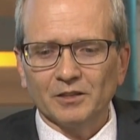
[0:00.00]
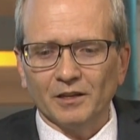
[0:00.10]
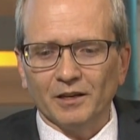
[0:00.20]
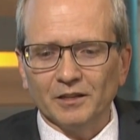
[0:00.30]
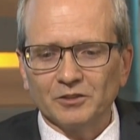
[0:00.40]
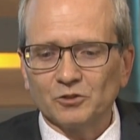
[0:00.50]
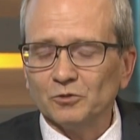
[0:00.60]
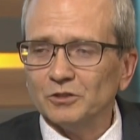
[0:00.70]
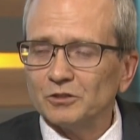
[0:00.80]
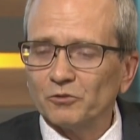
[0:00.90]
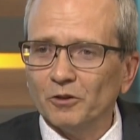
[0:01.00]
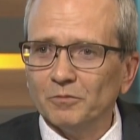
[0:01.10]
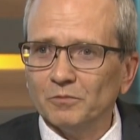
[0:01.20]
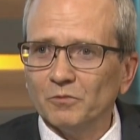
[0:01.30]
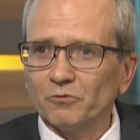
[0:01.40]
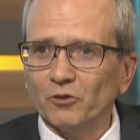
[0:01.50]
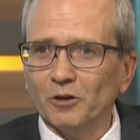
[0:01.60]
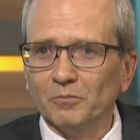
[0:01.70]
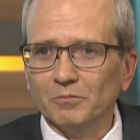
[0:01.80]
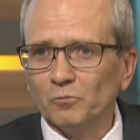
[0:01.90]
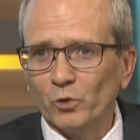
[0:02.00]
uh, students from from